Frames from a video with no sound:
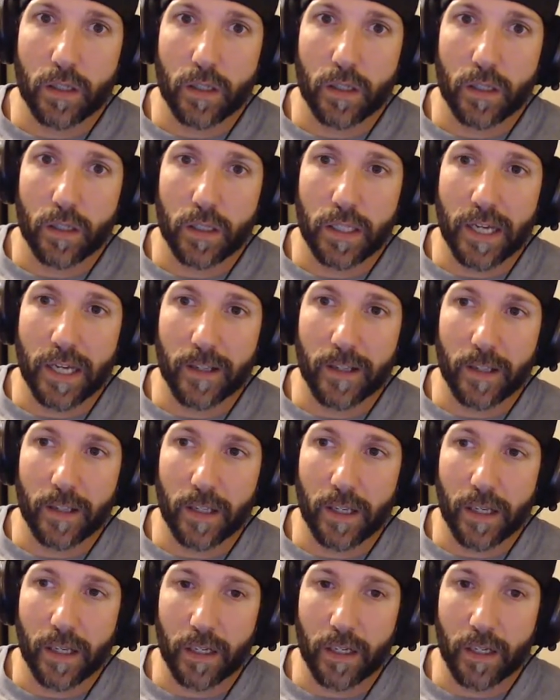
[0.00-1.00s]
he
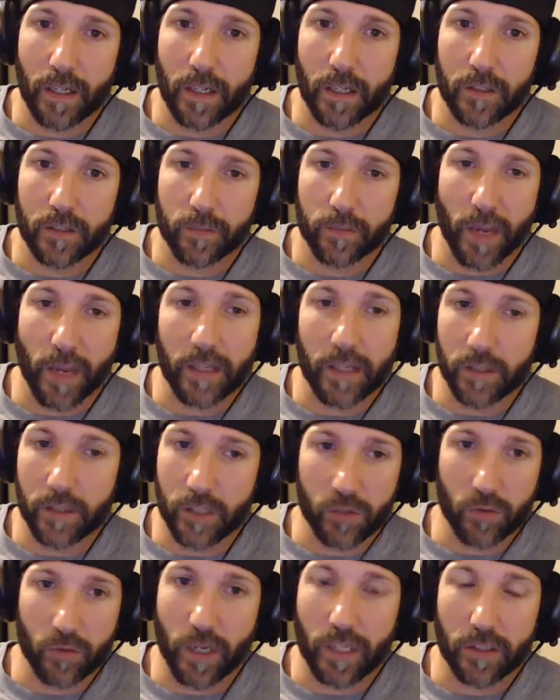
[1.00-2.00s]
got Spider
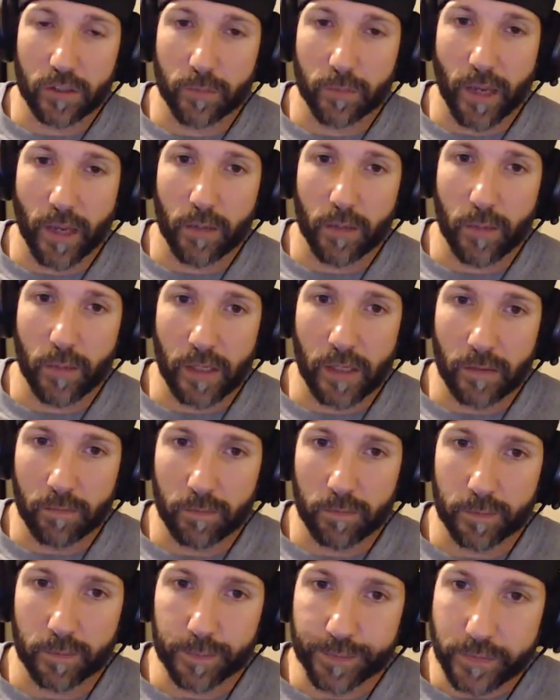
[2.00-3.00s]
just regular Spider-Man
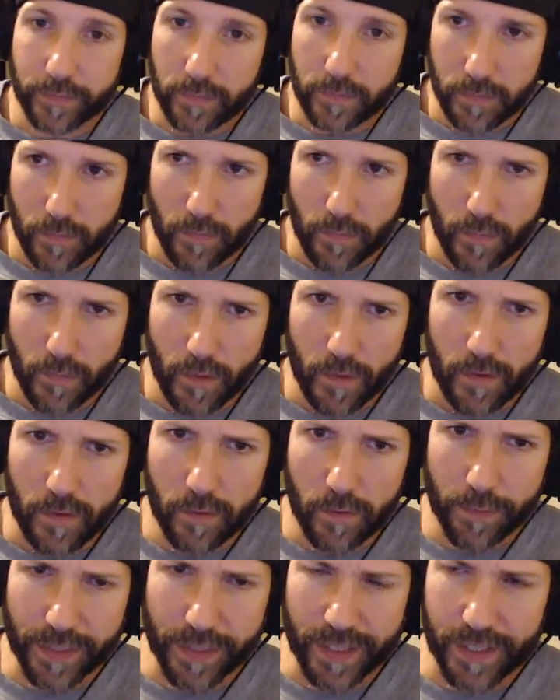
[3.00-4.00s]

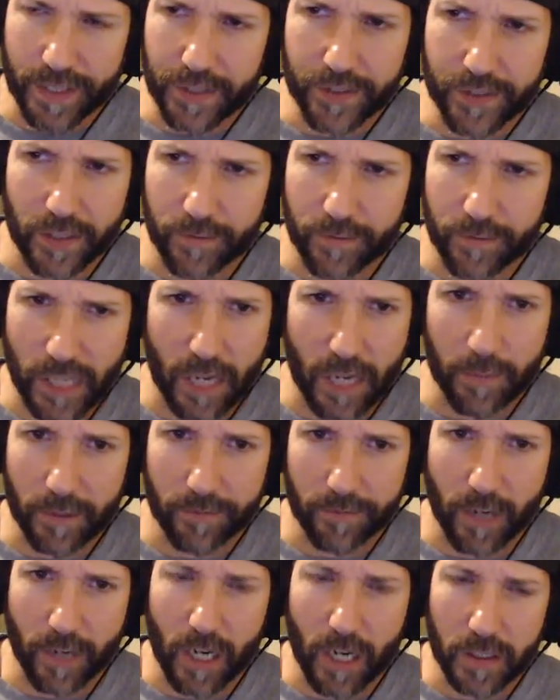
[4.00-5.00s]
because of Todd
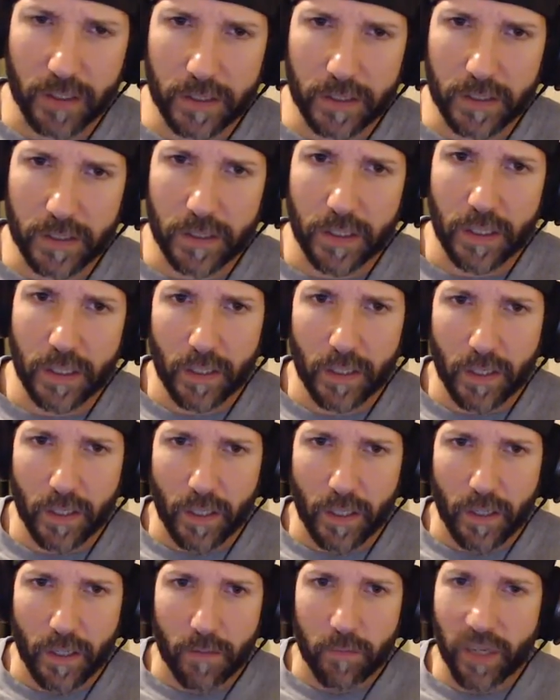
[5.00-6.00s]
McFarlane.
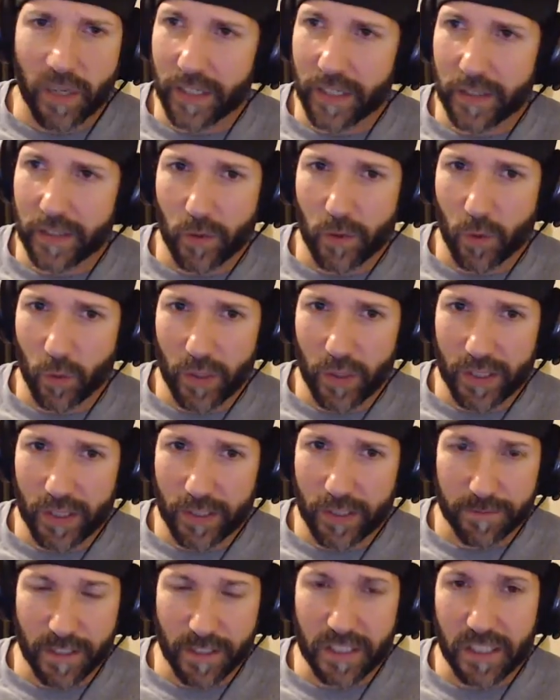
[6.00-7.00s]
But when
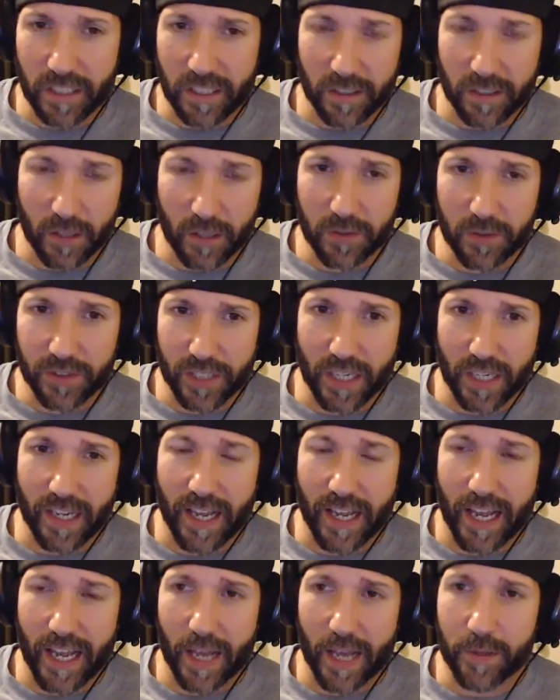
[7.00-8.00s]
the fucking Clone Saga
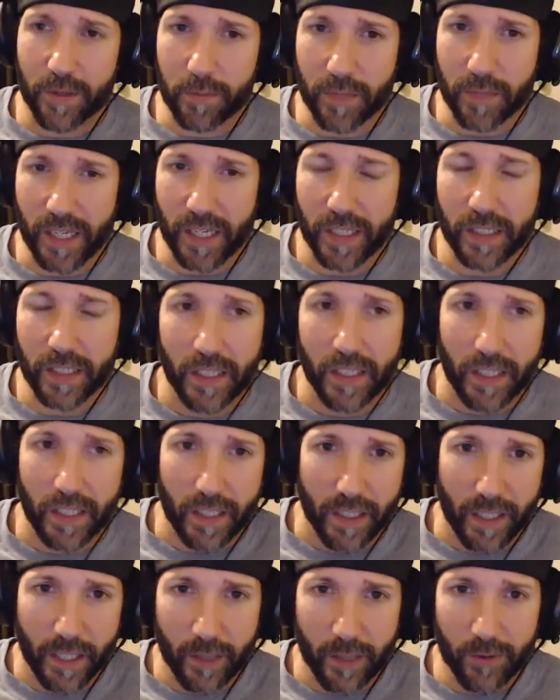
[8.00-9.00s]
happened, man,
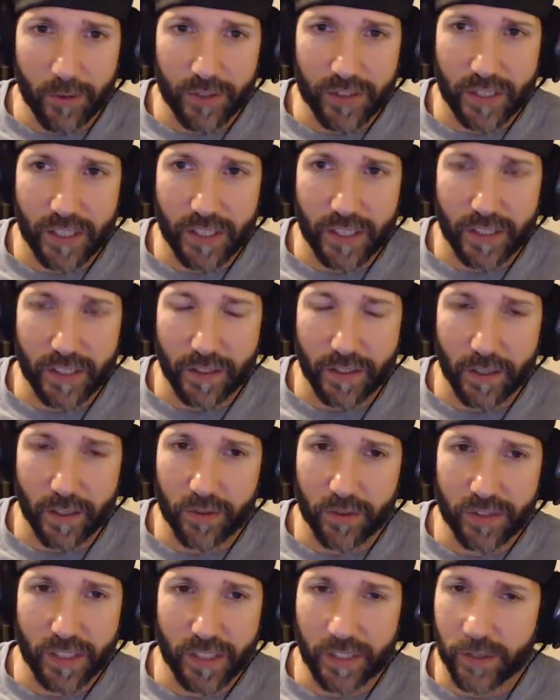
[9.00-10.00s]
it was like he
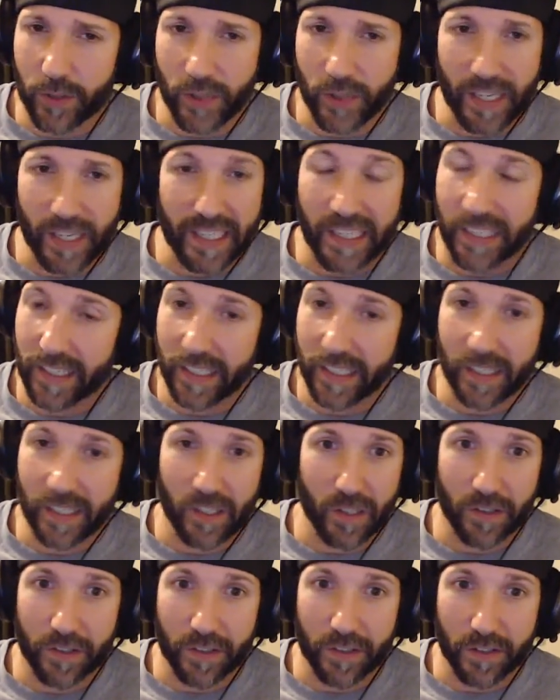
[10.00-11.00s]
was like, dude, I can't get
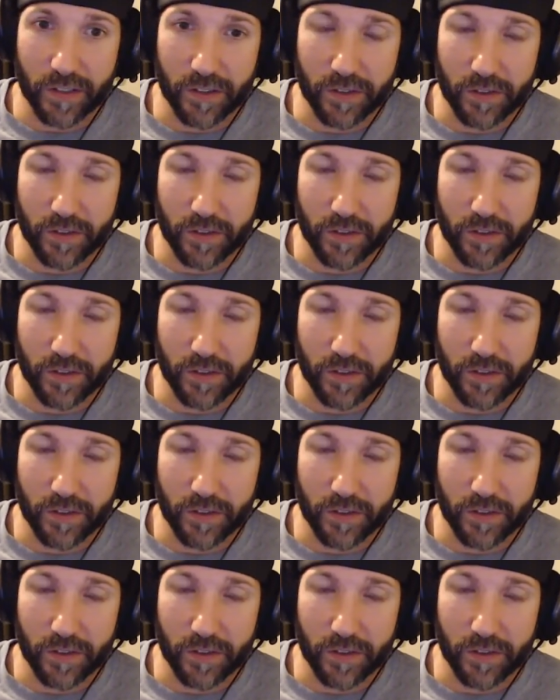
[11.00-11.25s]
all these,